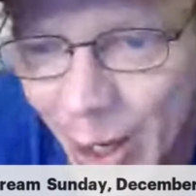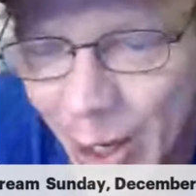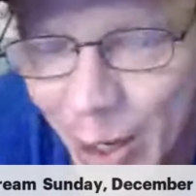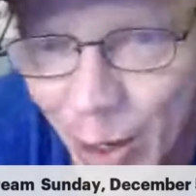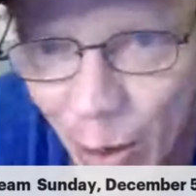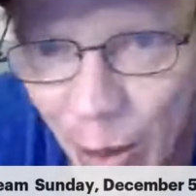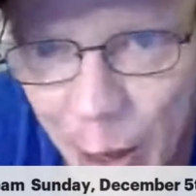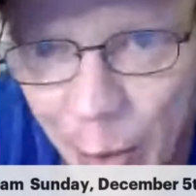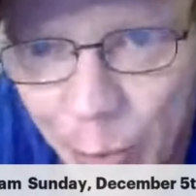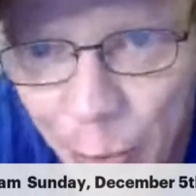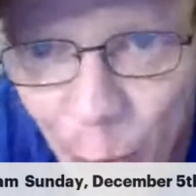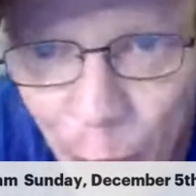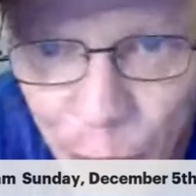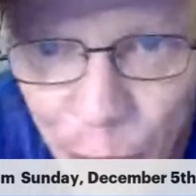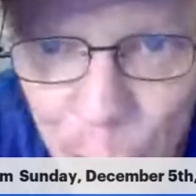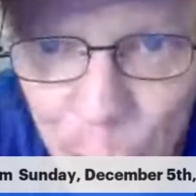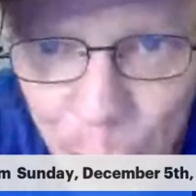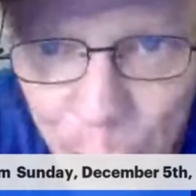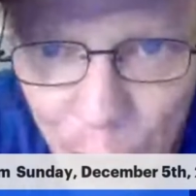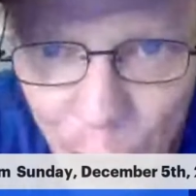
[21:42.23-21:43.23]
They
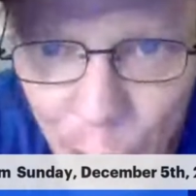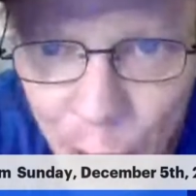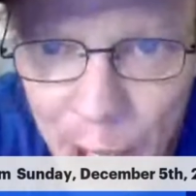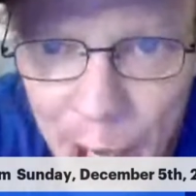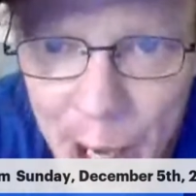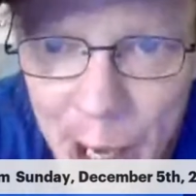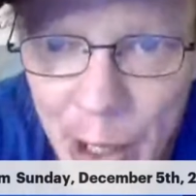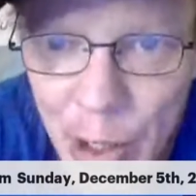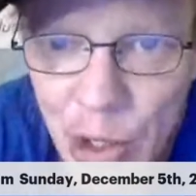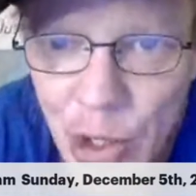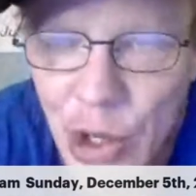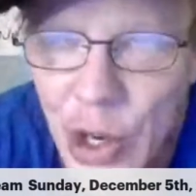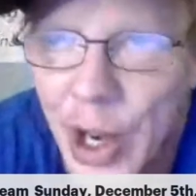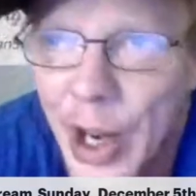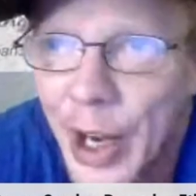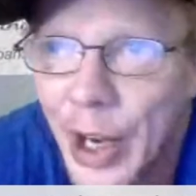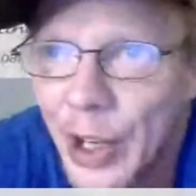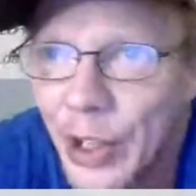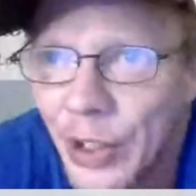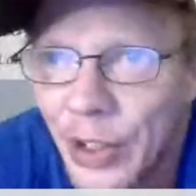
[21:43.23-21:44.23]
folded Bill Gates
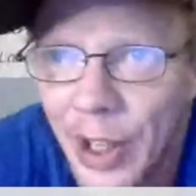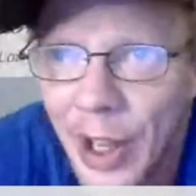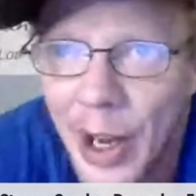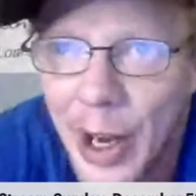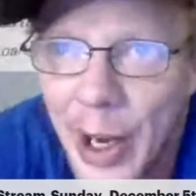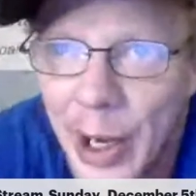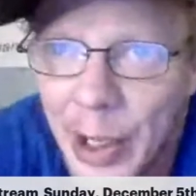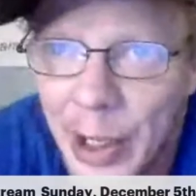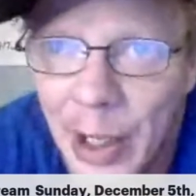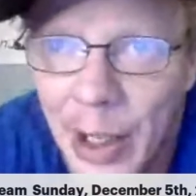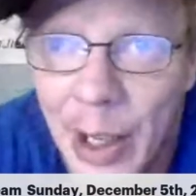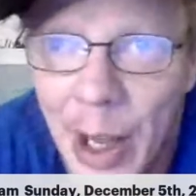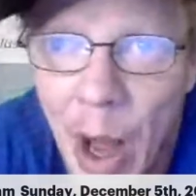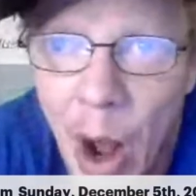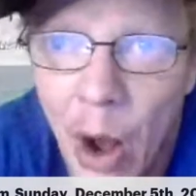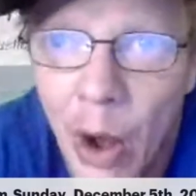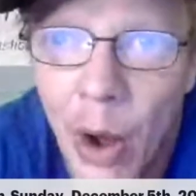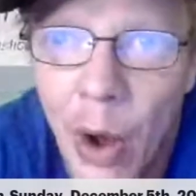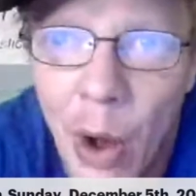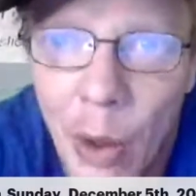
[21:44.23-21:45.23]
and like
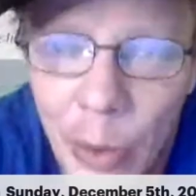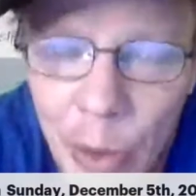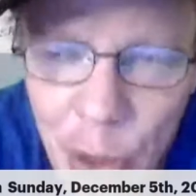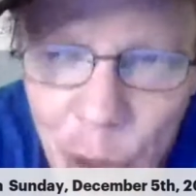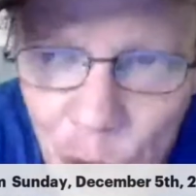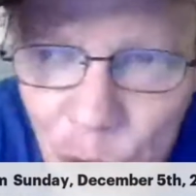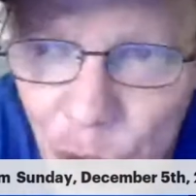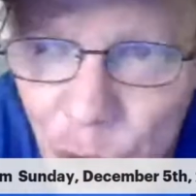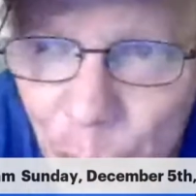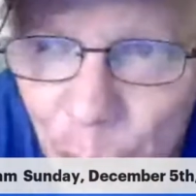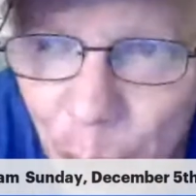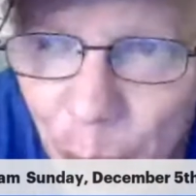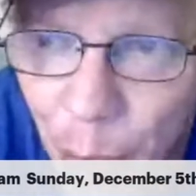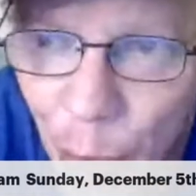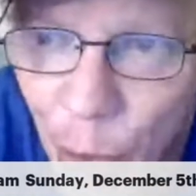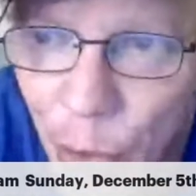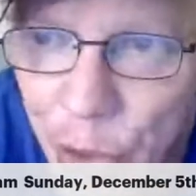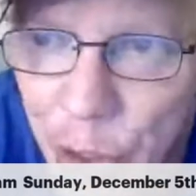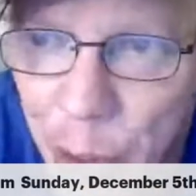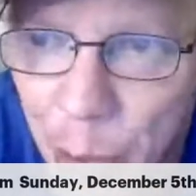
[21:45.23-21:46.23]
all these
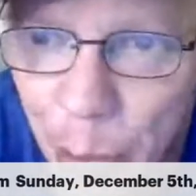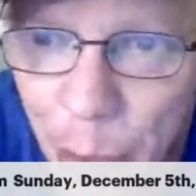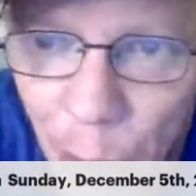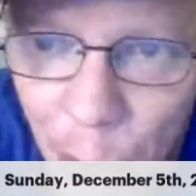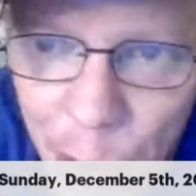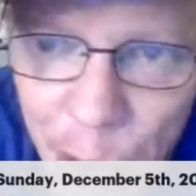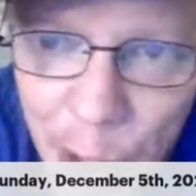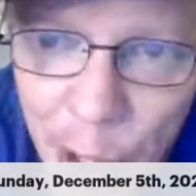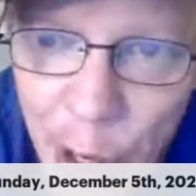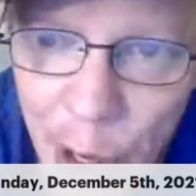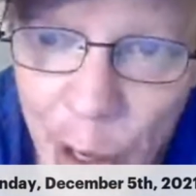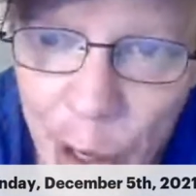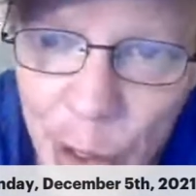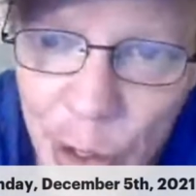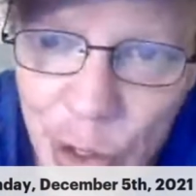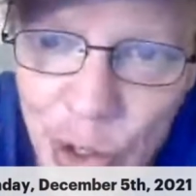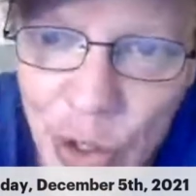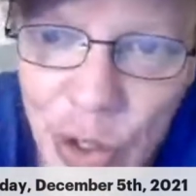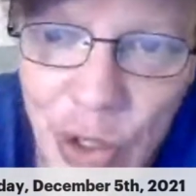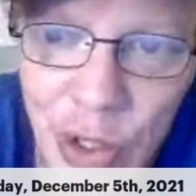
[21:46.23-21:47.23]

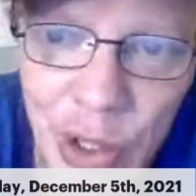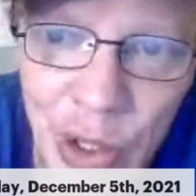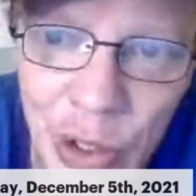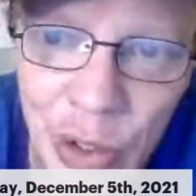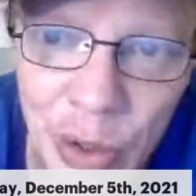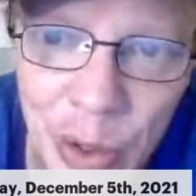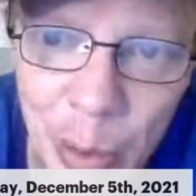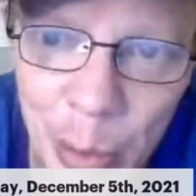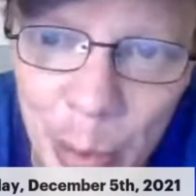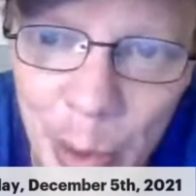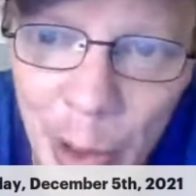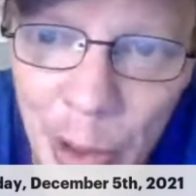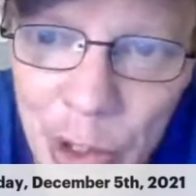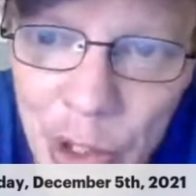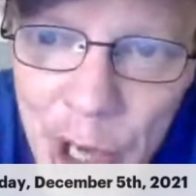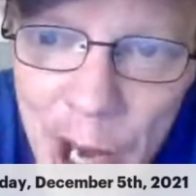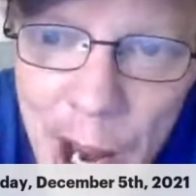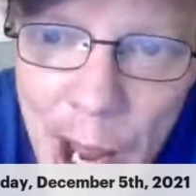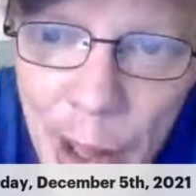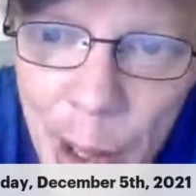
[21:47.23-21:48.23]
multi-billionaires into the mix.
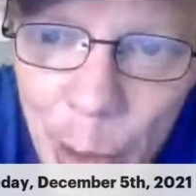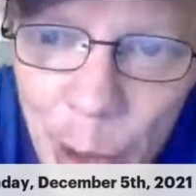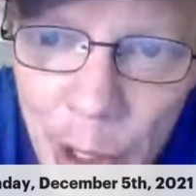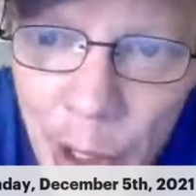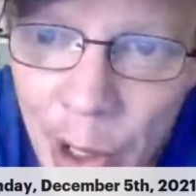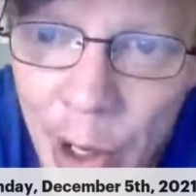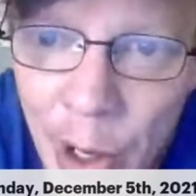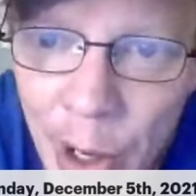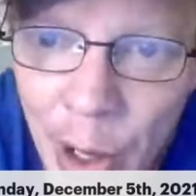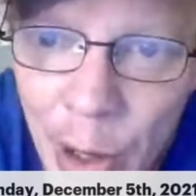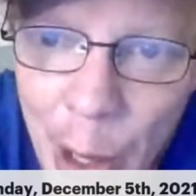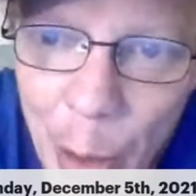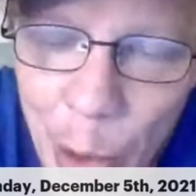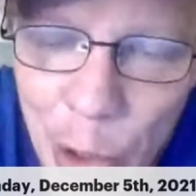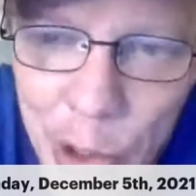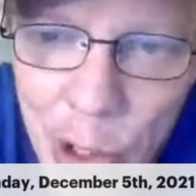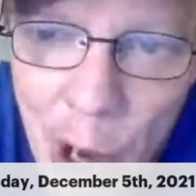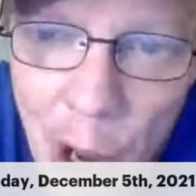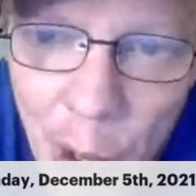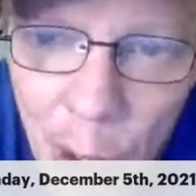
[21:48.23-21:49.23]
Yeah, they went
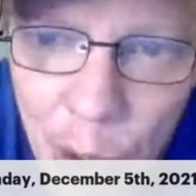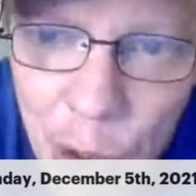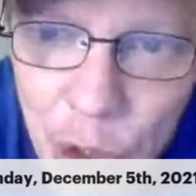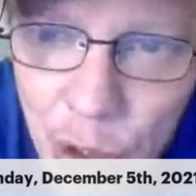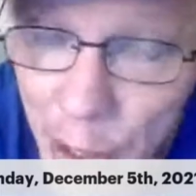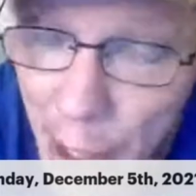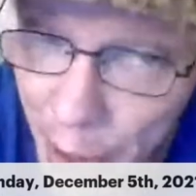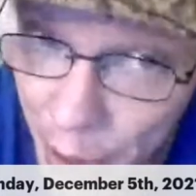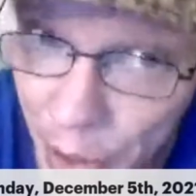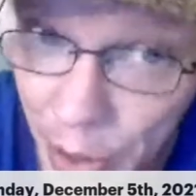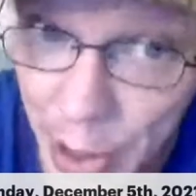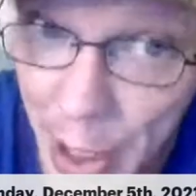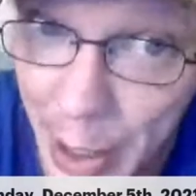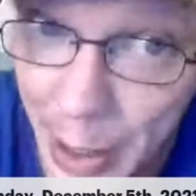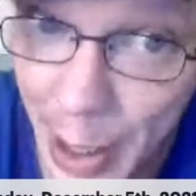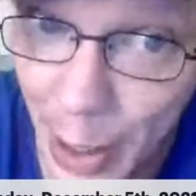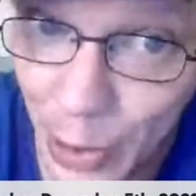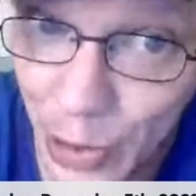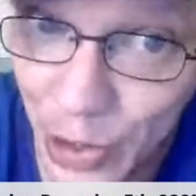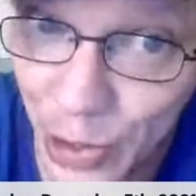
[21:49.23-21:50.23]
to college. They didn't take
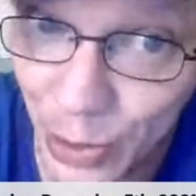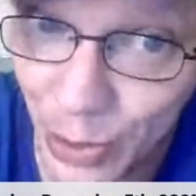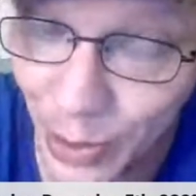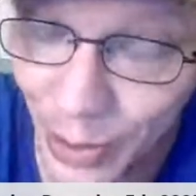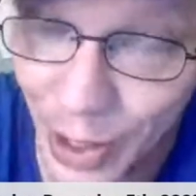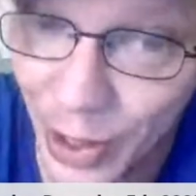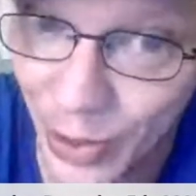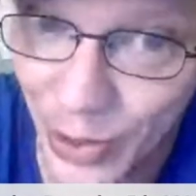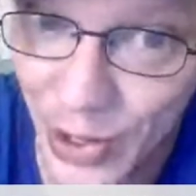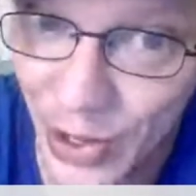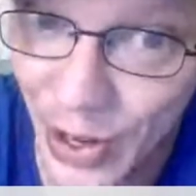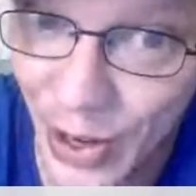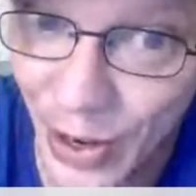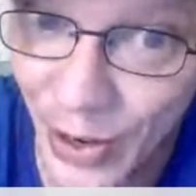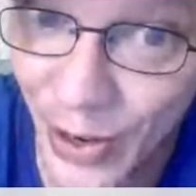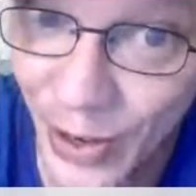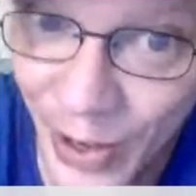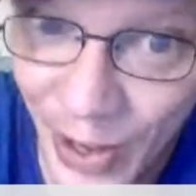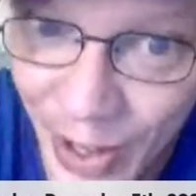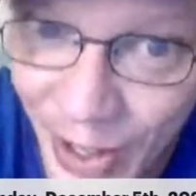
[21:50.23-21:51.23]
out student loans
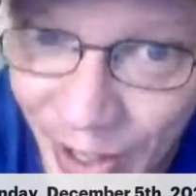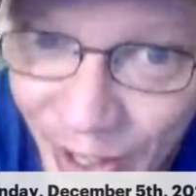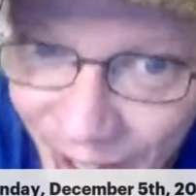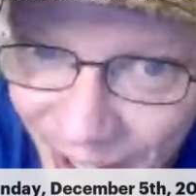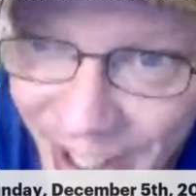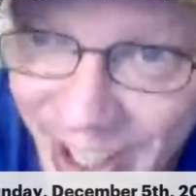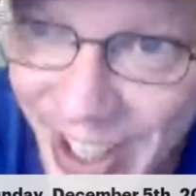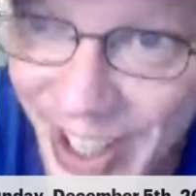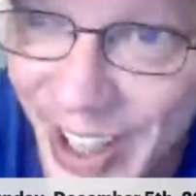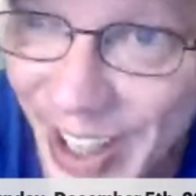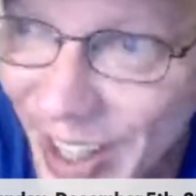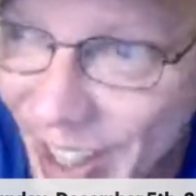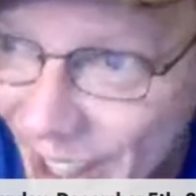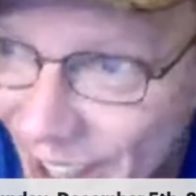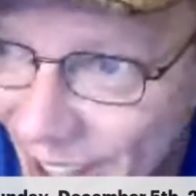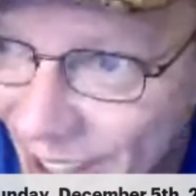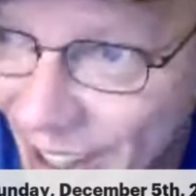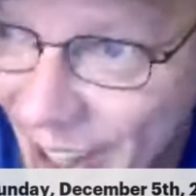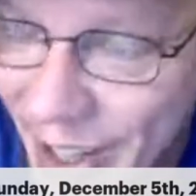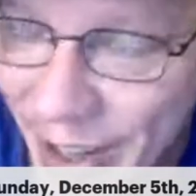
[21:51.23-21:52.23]
though.
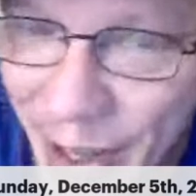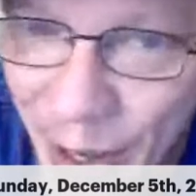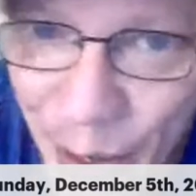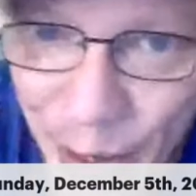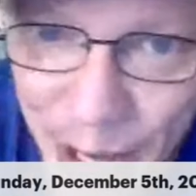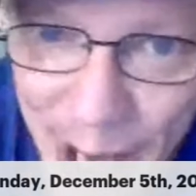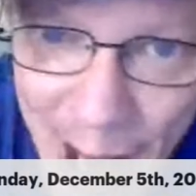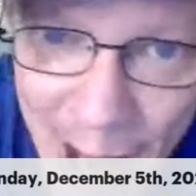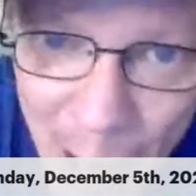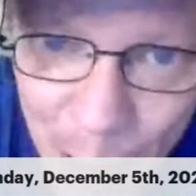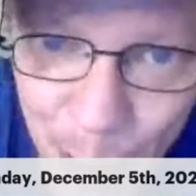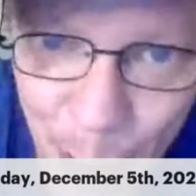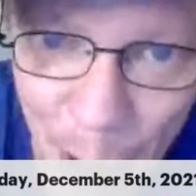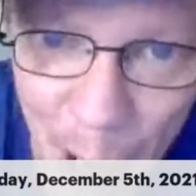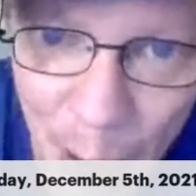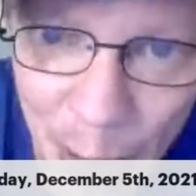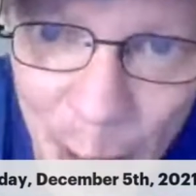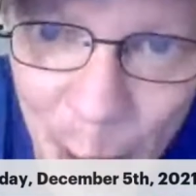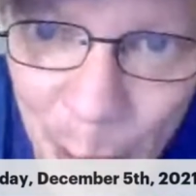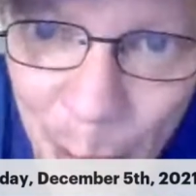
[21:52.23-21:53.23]
Like their dad
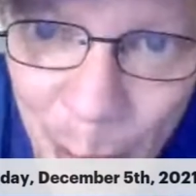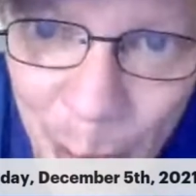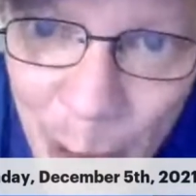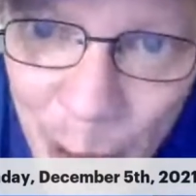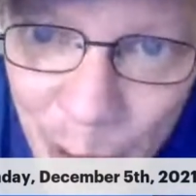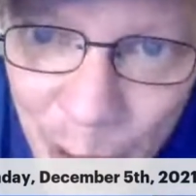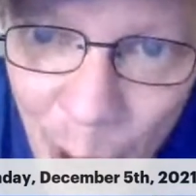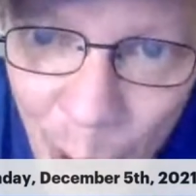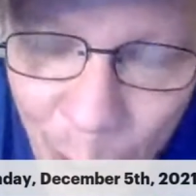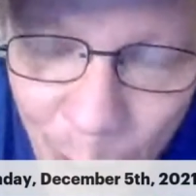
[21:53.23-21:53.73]
bought them into